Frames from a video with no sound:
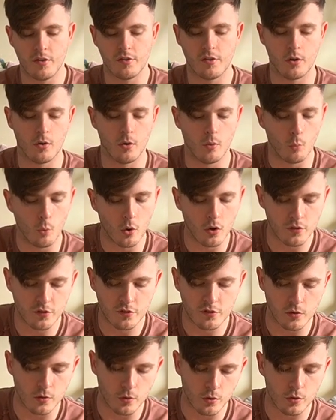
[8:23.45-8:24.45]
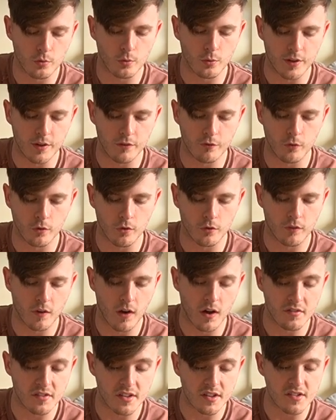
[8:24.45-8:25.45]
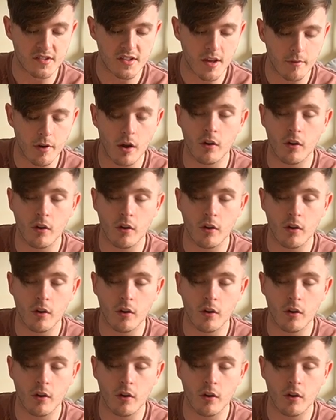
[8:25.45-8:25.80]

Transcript: So one, two, three, four, five, six, seven.